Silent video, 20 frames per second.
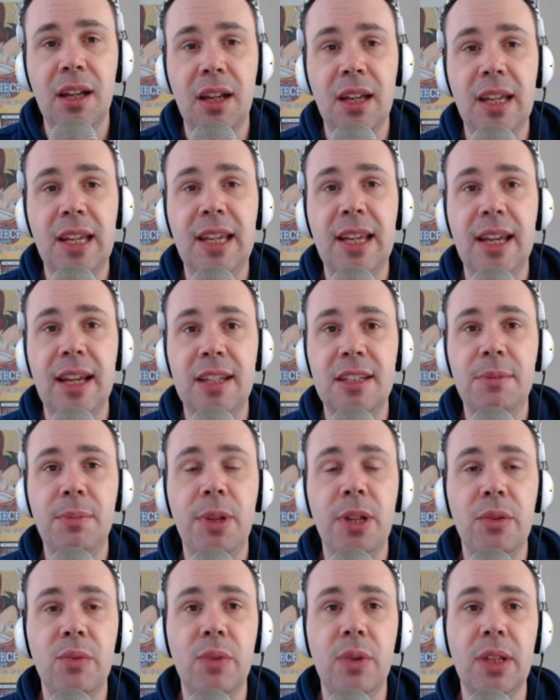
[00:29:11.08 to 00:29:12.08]
He has
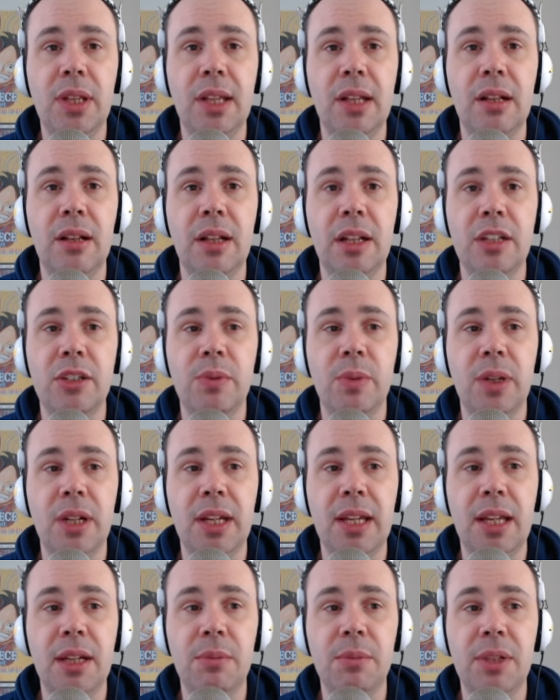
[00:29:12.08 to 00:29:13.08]
been really clutch when I
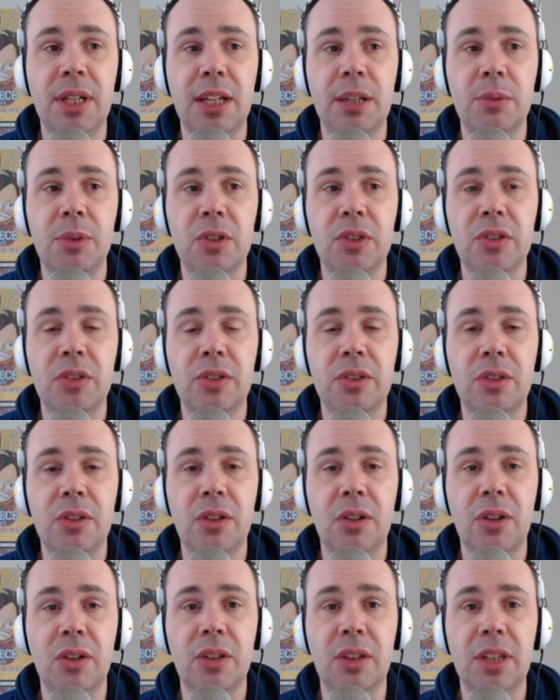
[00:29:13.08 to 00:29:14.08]
can play him
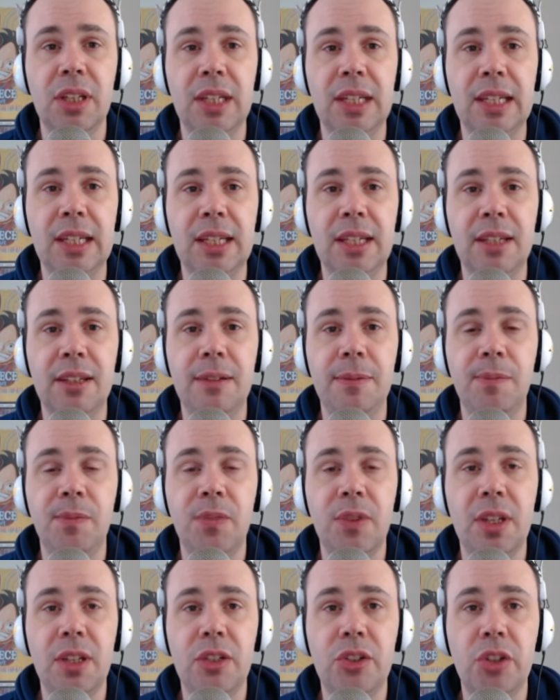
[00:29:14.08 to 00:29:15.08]
on the
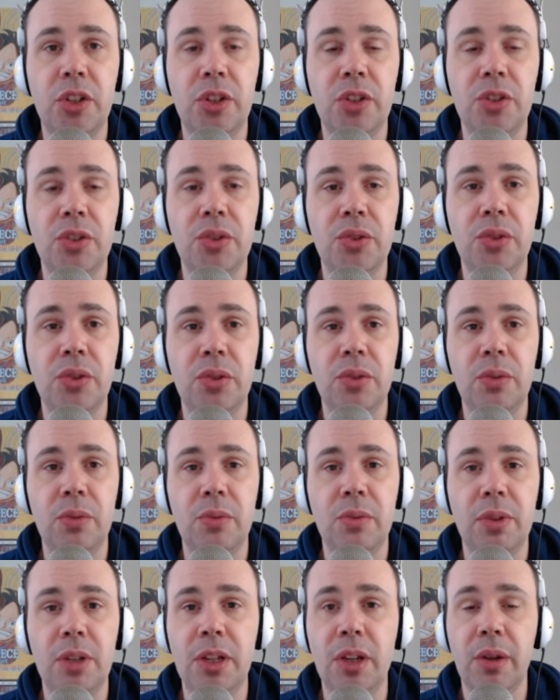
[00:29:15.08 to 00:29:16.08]
turn 2,
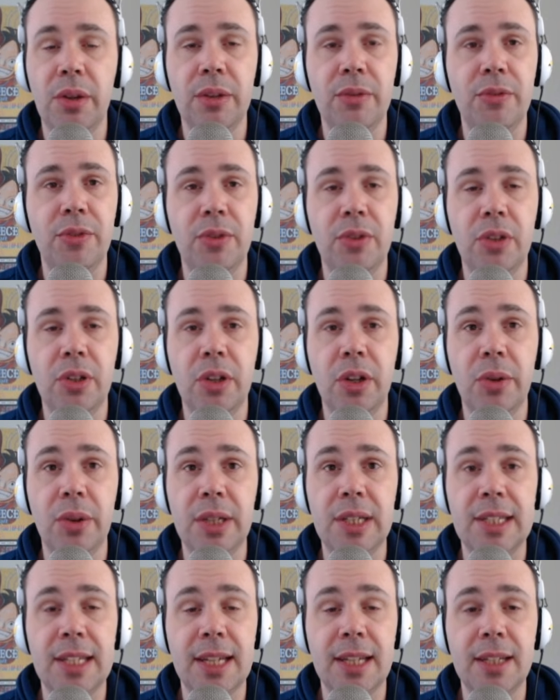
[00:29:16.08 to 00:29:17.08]
going
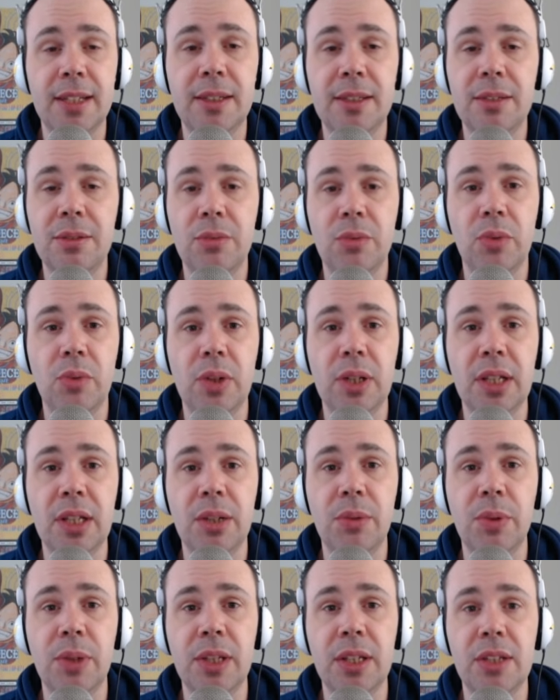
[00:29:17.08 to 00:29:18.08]
second. Really,
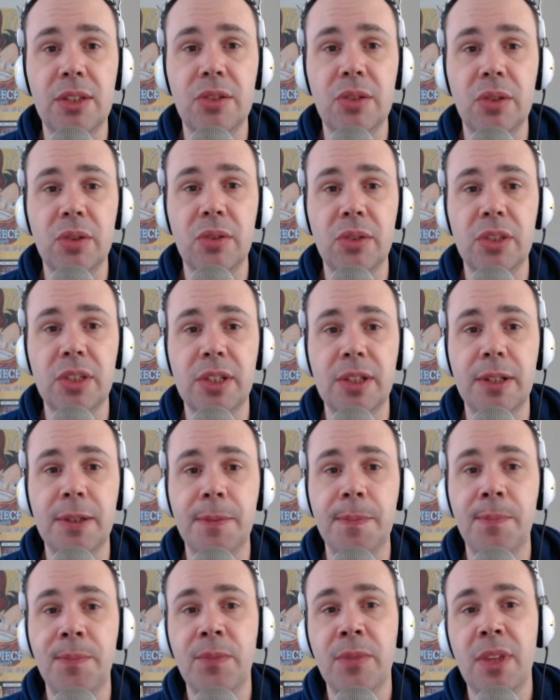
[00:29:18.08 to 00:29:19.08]
really strong. So
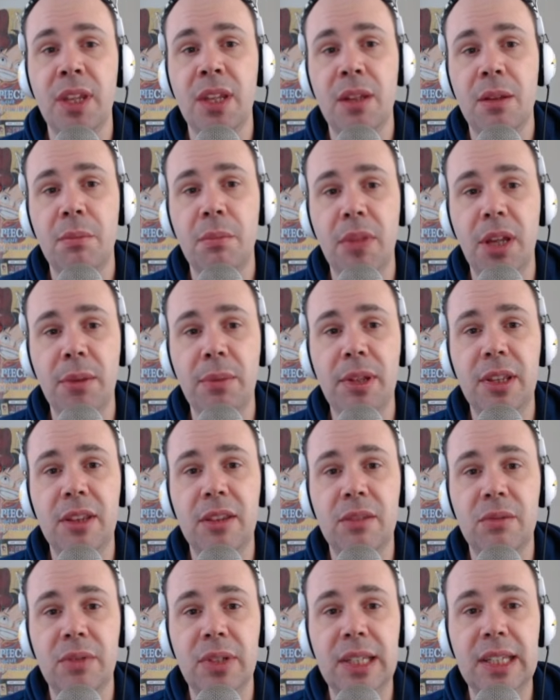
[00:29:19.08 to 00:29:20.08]
maybe
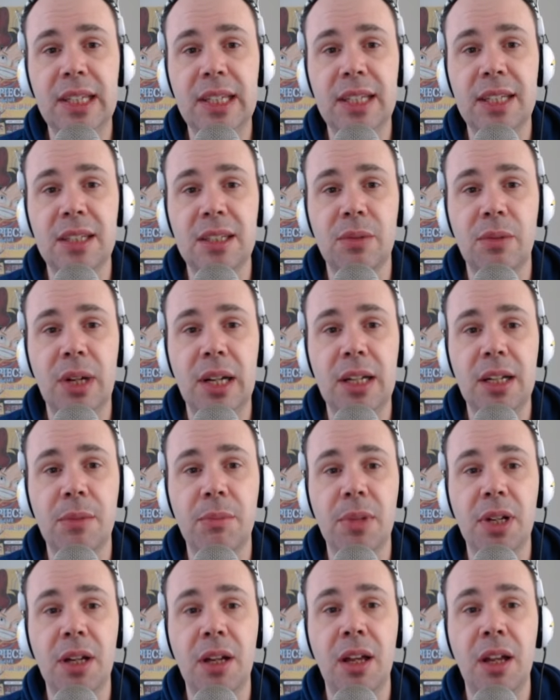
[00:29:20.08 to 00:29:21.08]
3 is the right
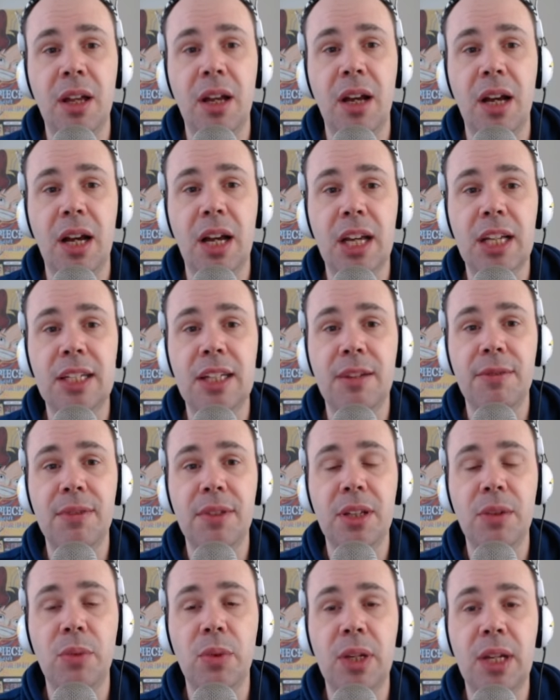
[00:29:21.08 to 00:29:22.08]
number. I
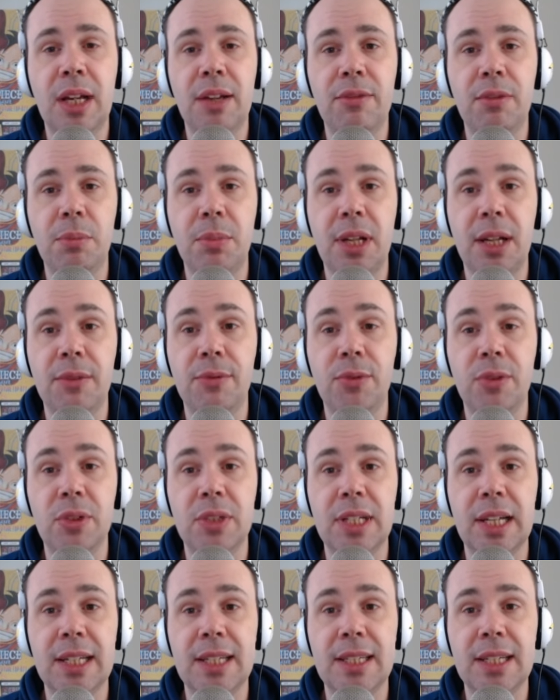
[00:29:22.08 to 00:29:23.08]
definitely want to have a Black
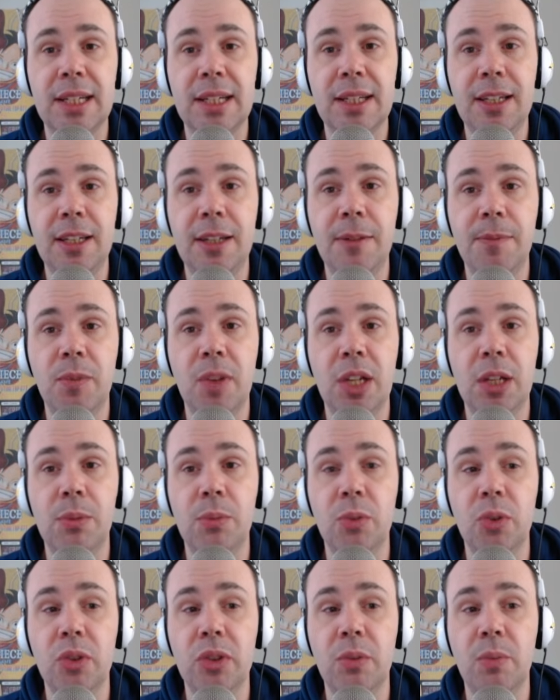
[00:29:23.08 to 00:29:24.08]
Vortex in him, like
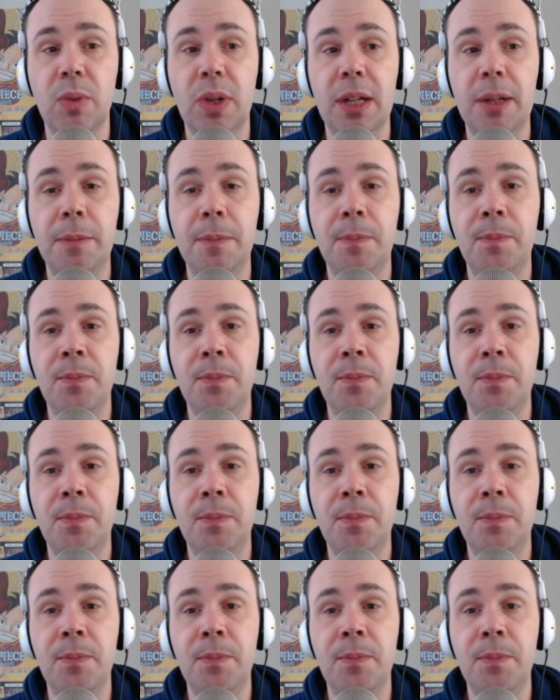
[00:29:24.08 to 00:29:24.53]
more than one.